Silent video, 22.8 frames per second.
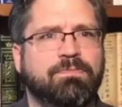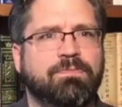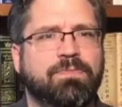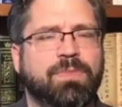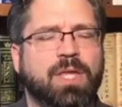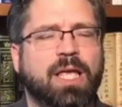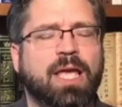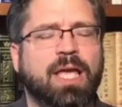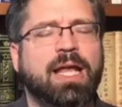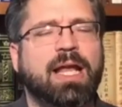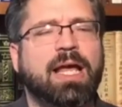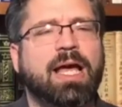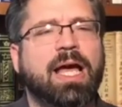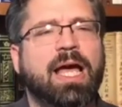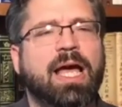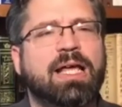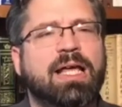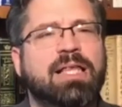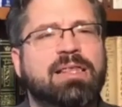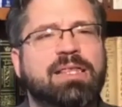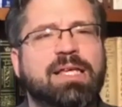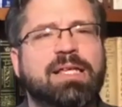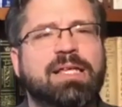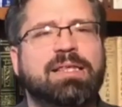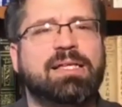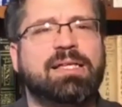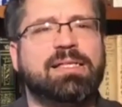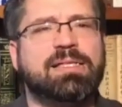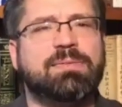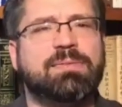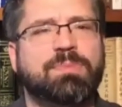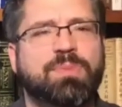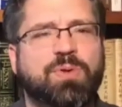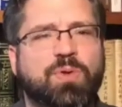And I think that's
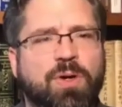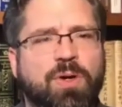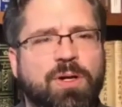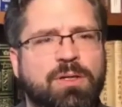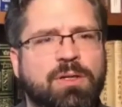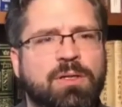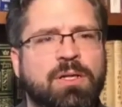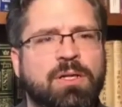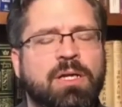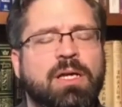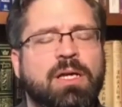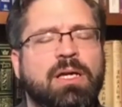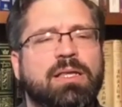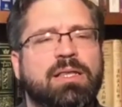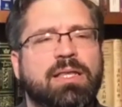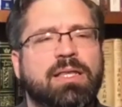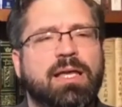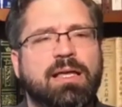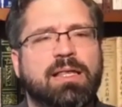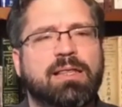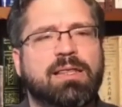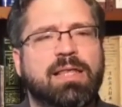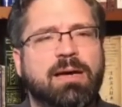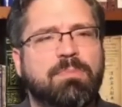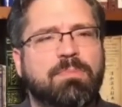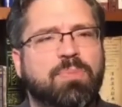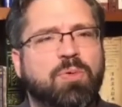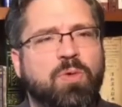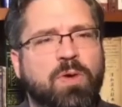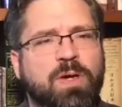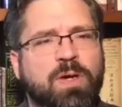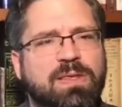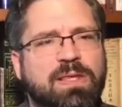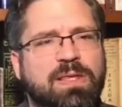important, that
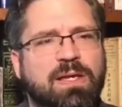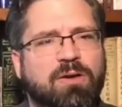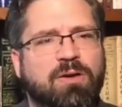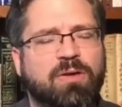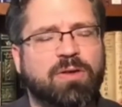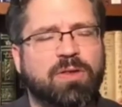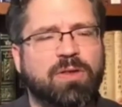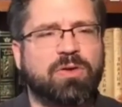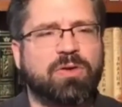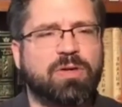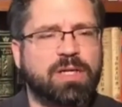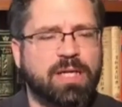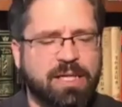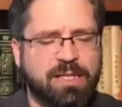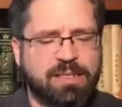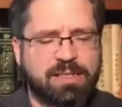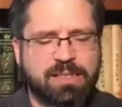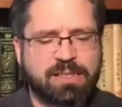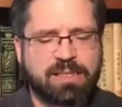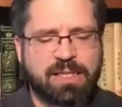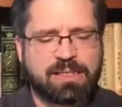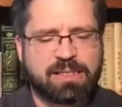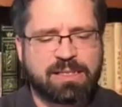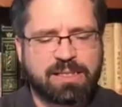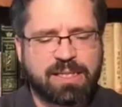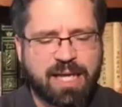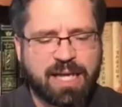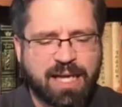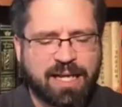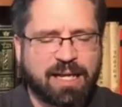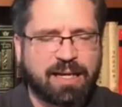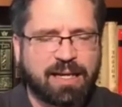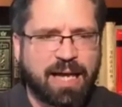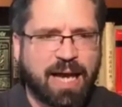point there, although it's
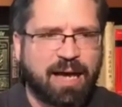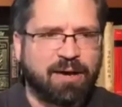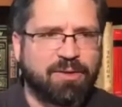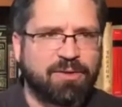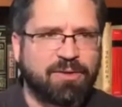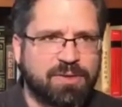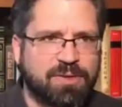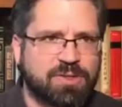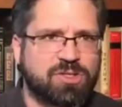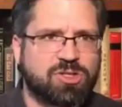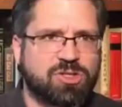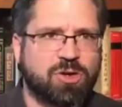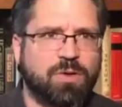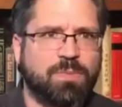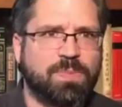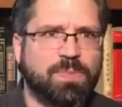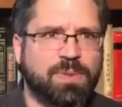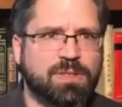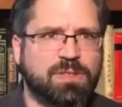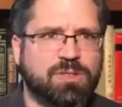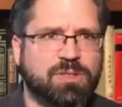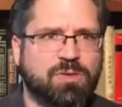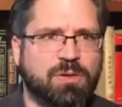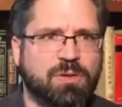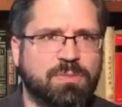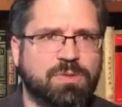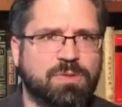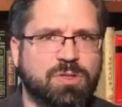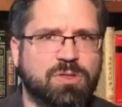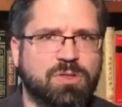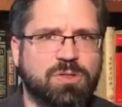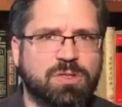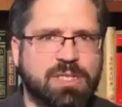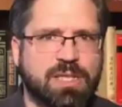kind of out of the scope of the
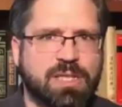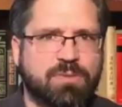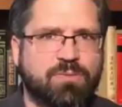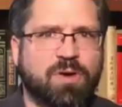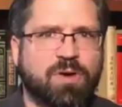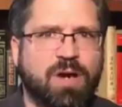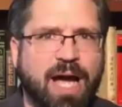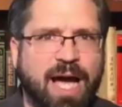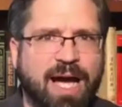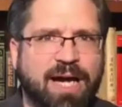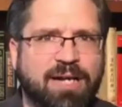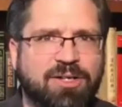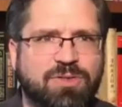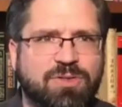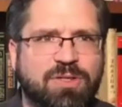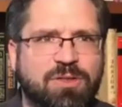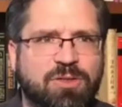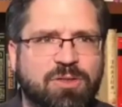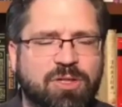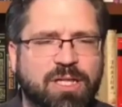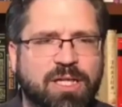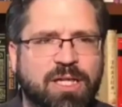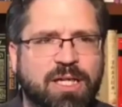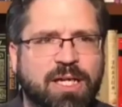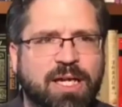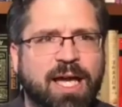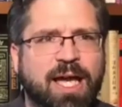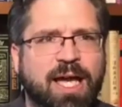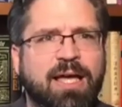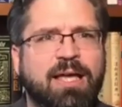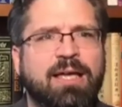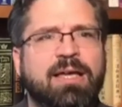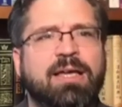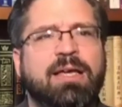scriptures that we're actually looking
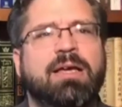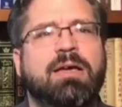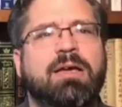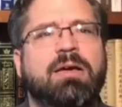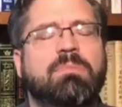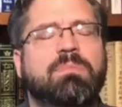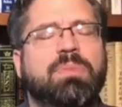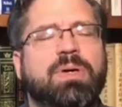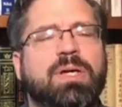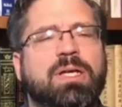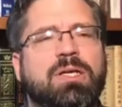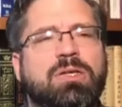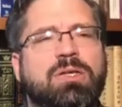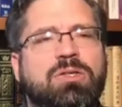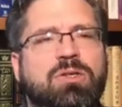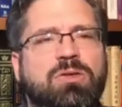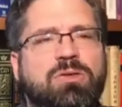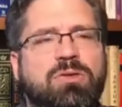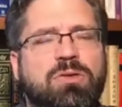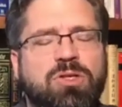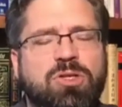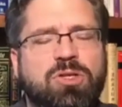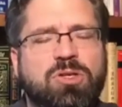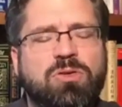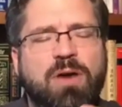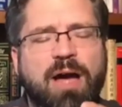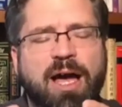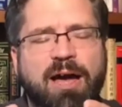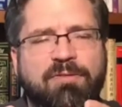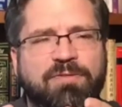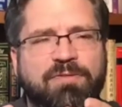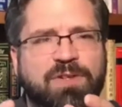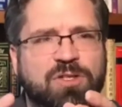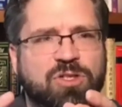at. But you
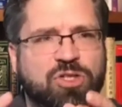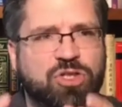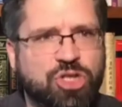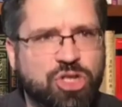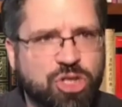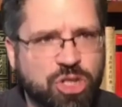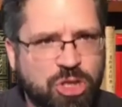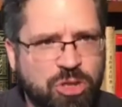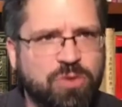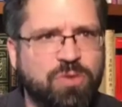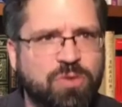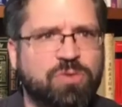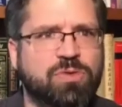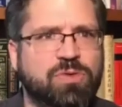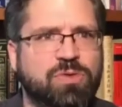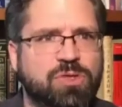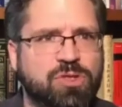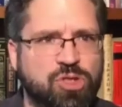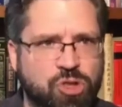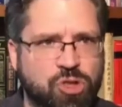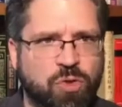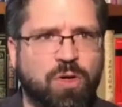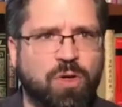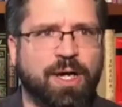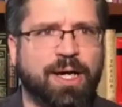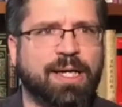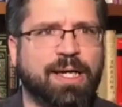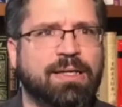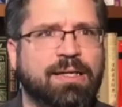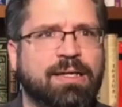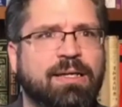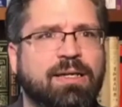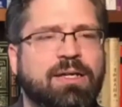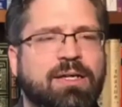have to choose joy.
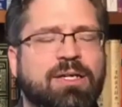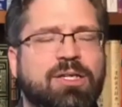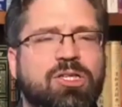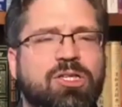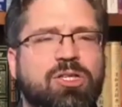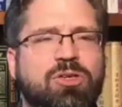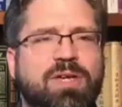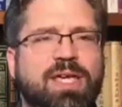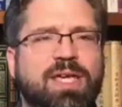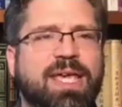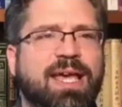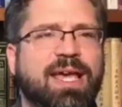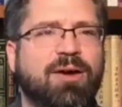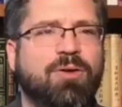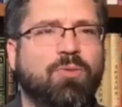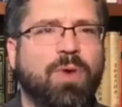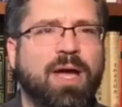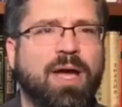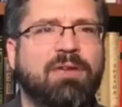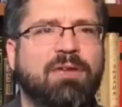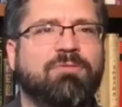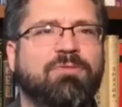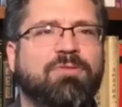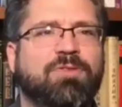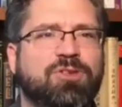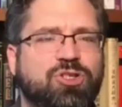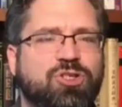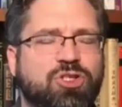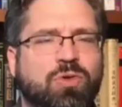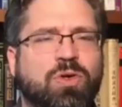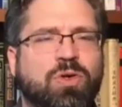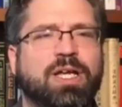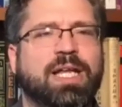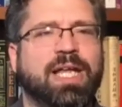You can't wait for
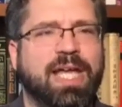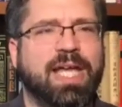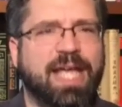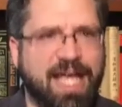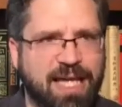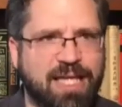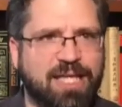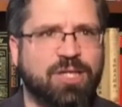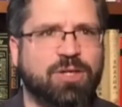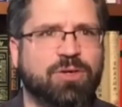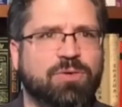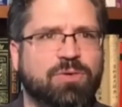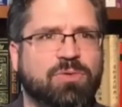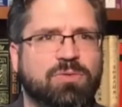joy to hit you.